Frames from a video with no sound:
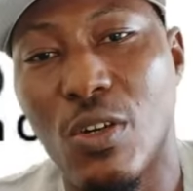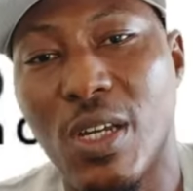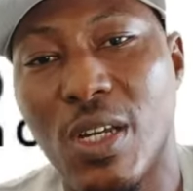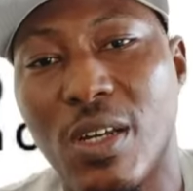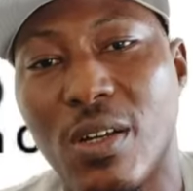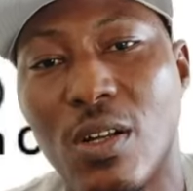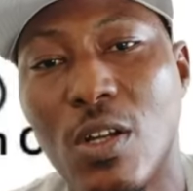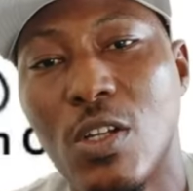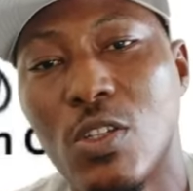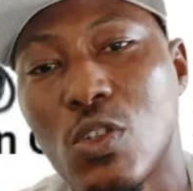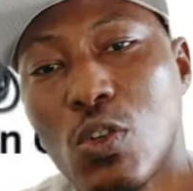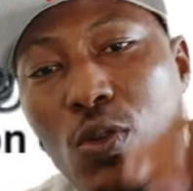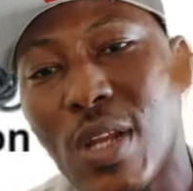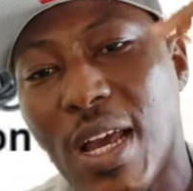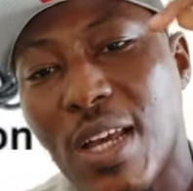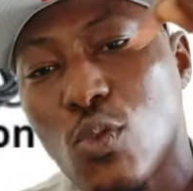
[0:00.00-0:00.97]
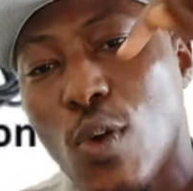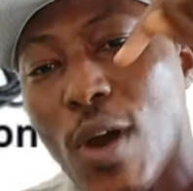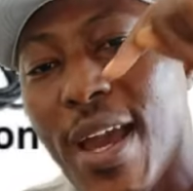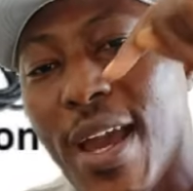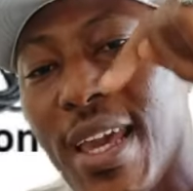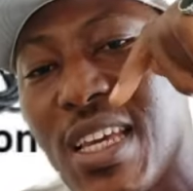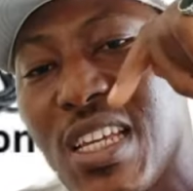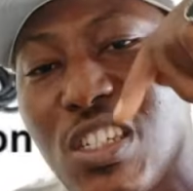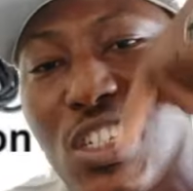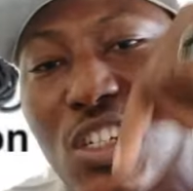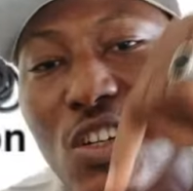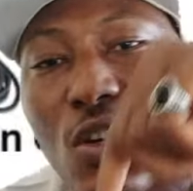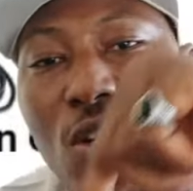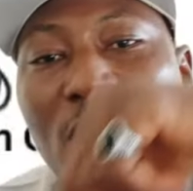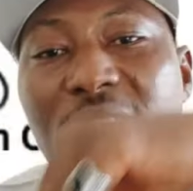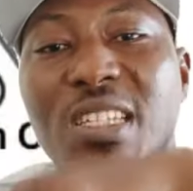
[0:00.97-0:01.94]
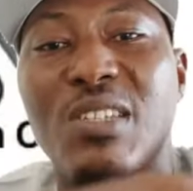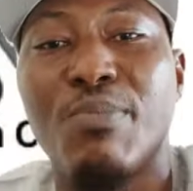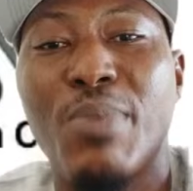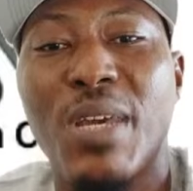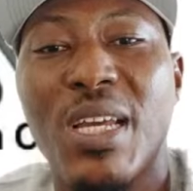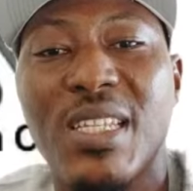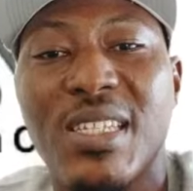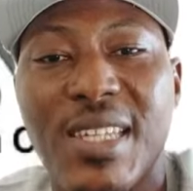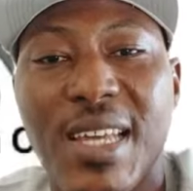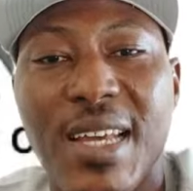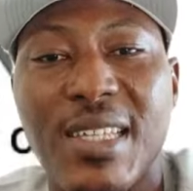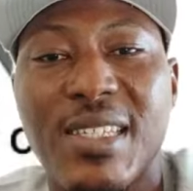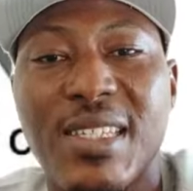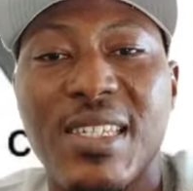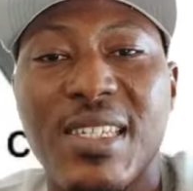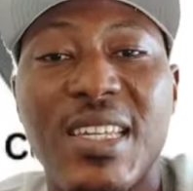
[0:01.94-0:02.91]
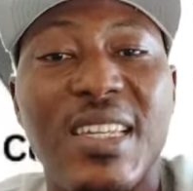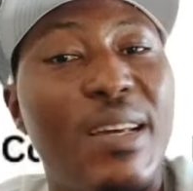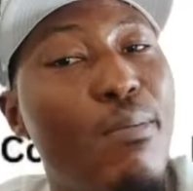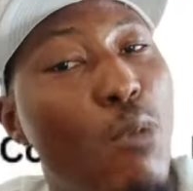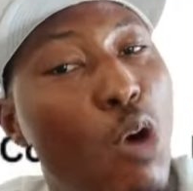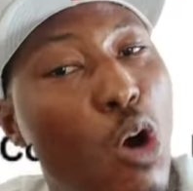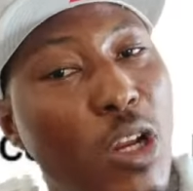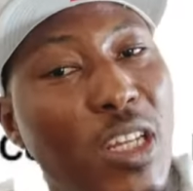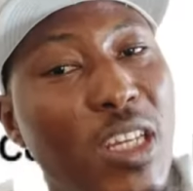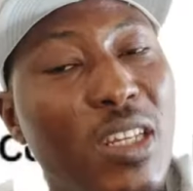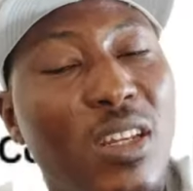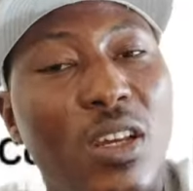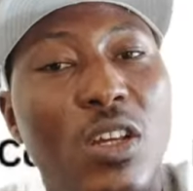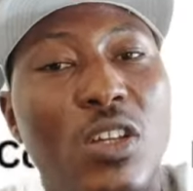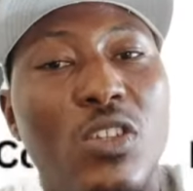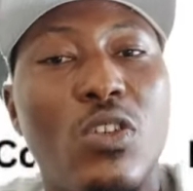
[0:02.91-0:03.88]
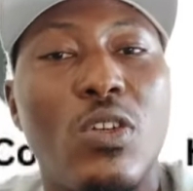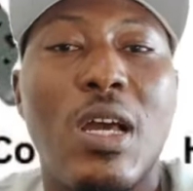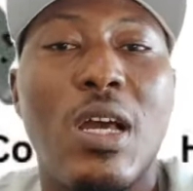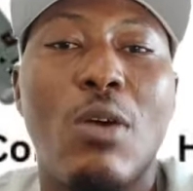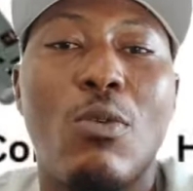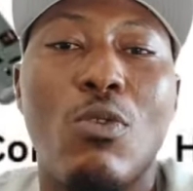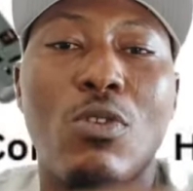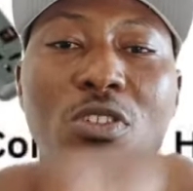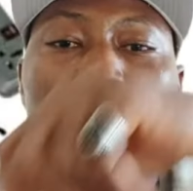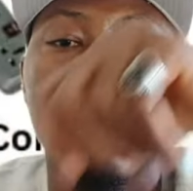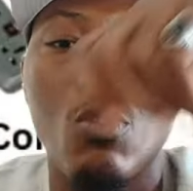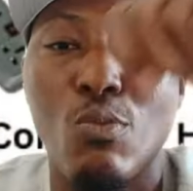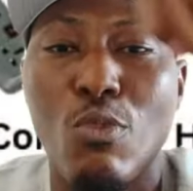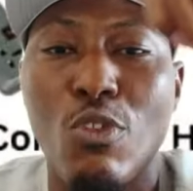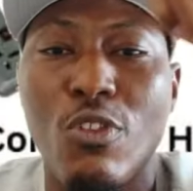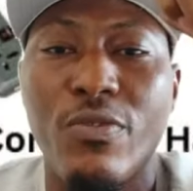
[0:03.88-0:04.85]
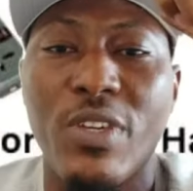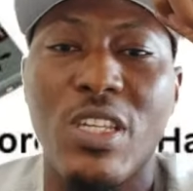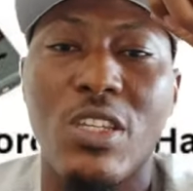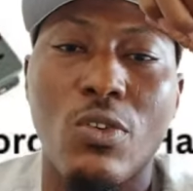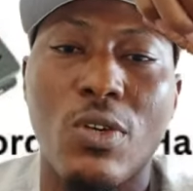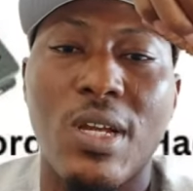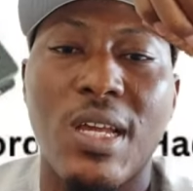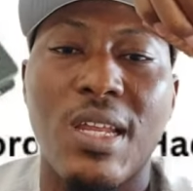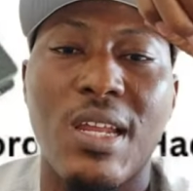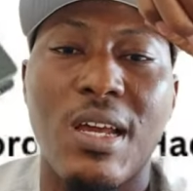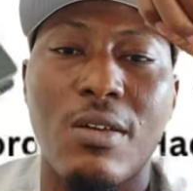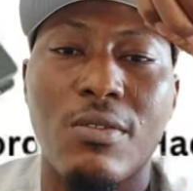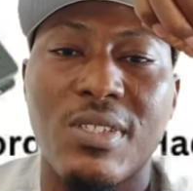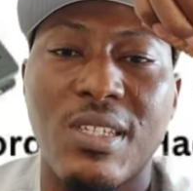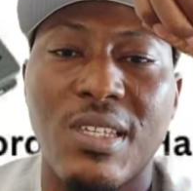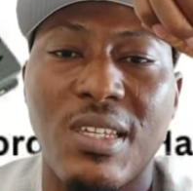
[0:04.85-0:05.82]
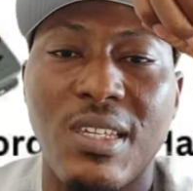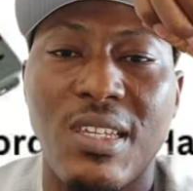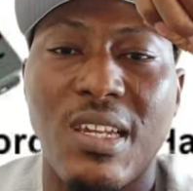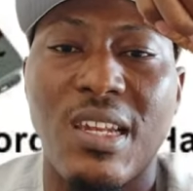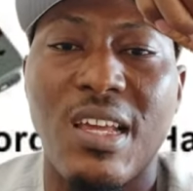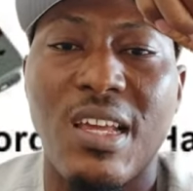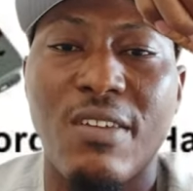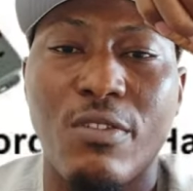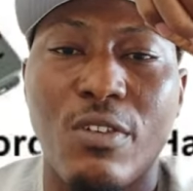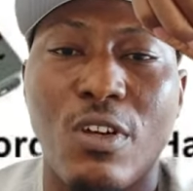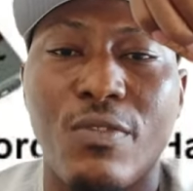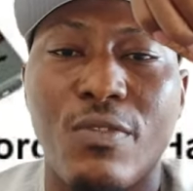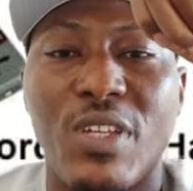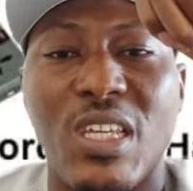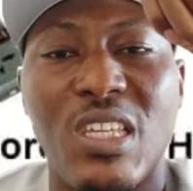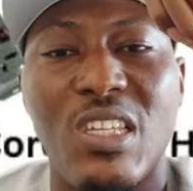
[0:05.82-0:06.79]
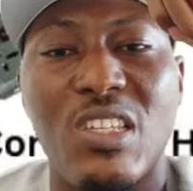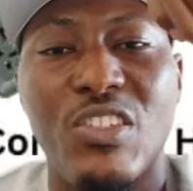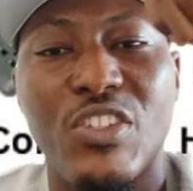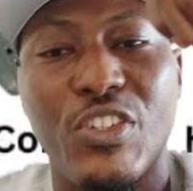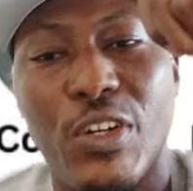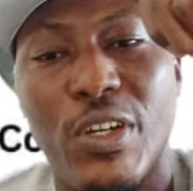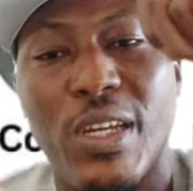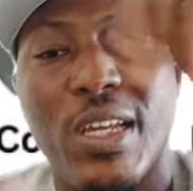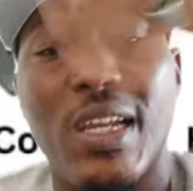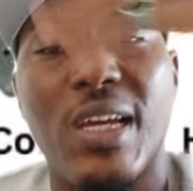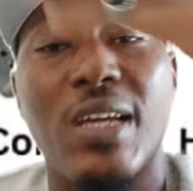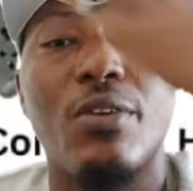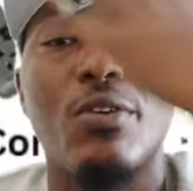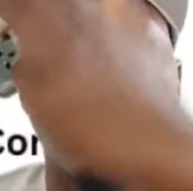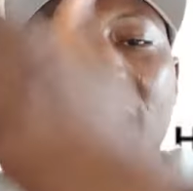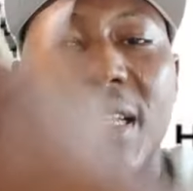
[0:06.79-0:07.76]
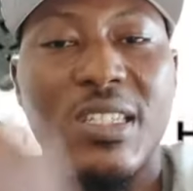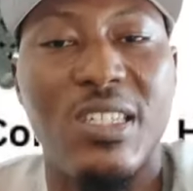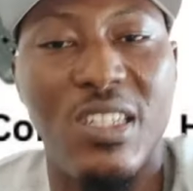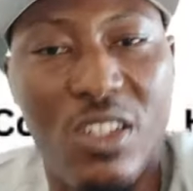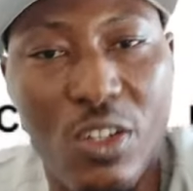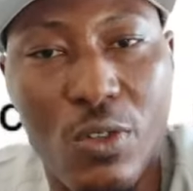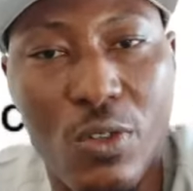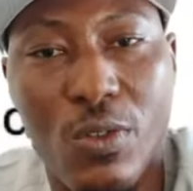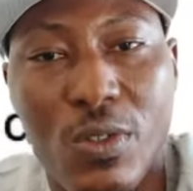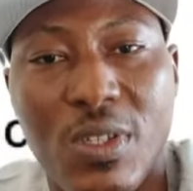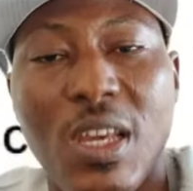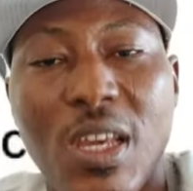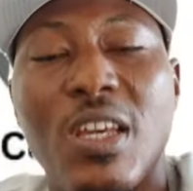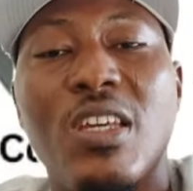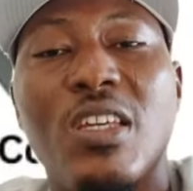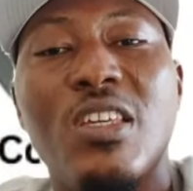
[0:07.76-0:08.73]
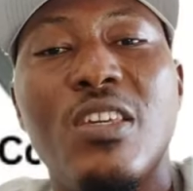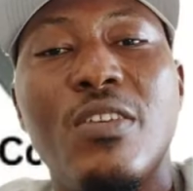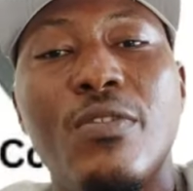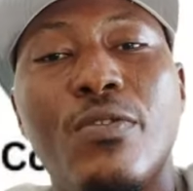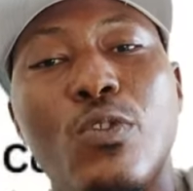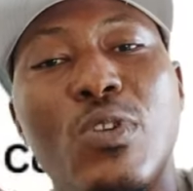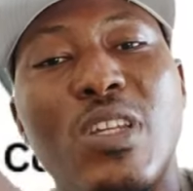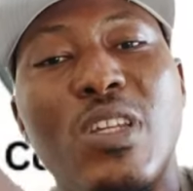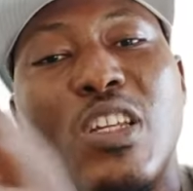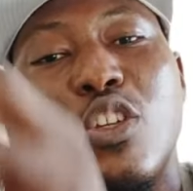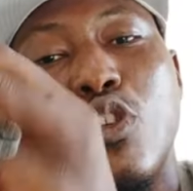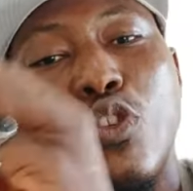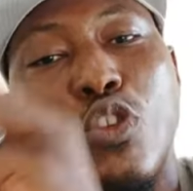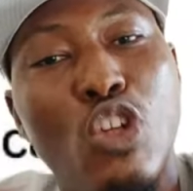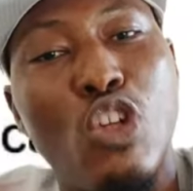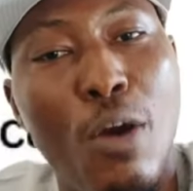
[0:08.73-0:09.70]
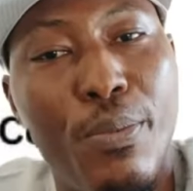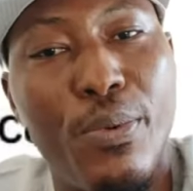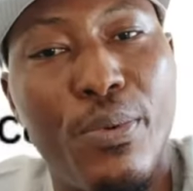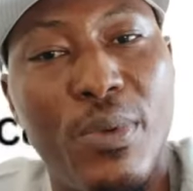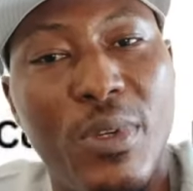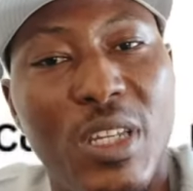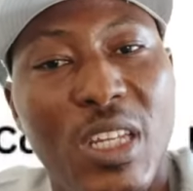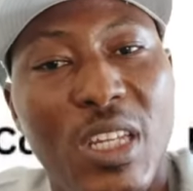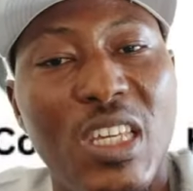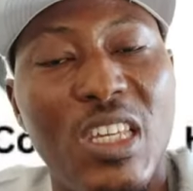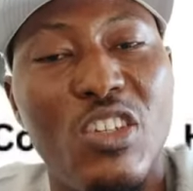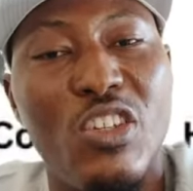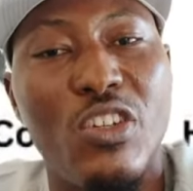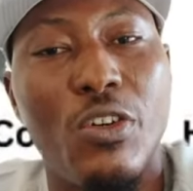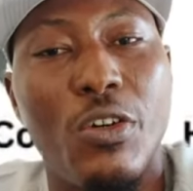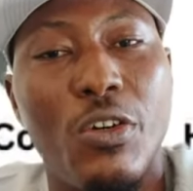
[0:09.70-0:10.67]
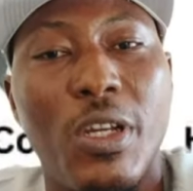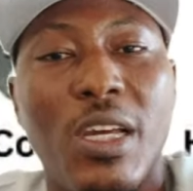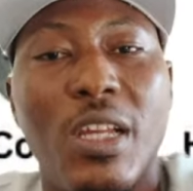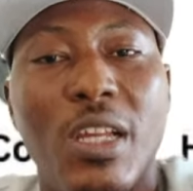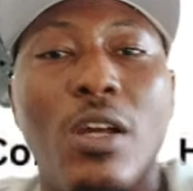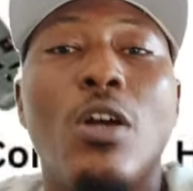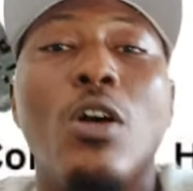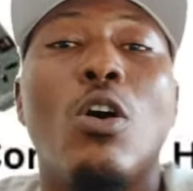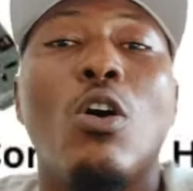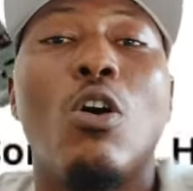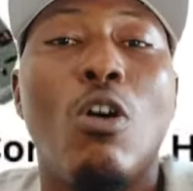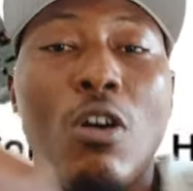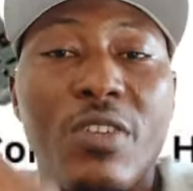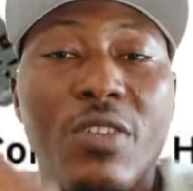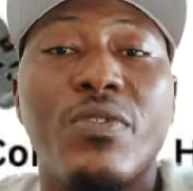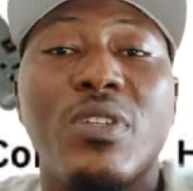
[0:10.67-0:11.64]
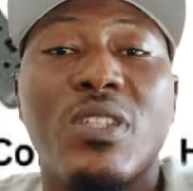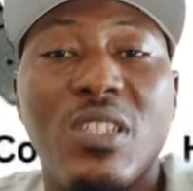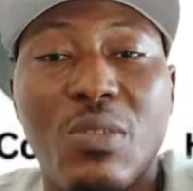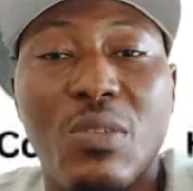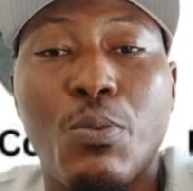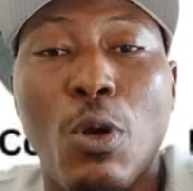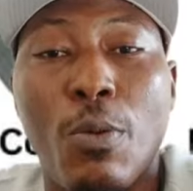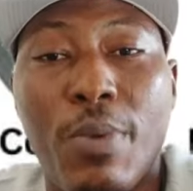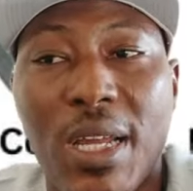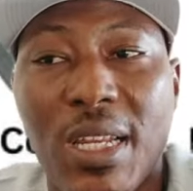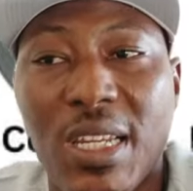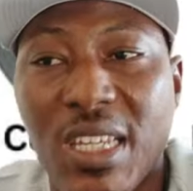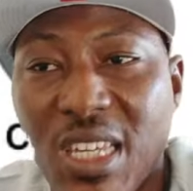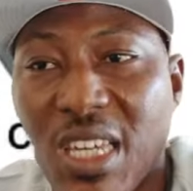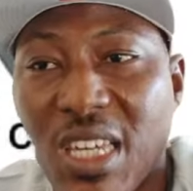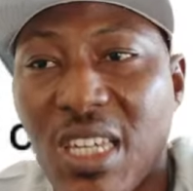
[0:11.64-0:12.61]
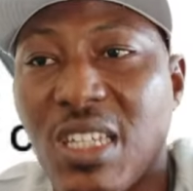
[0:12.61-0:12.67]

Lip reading: So that's why engine oil is best tested in the morning, so that once you remove it, you can now see the level of the engine oil, and you can deduce if you need to top the engine oil or if it is properly gauged.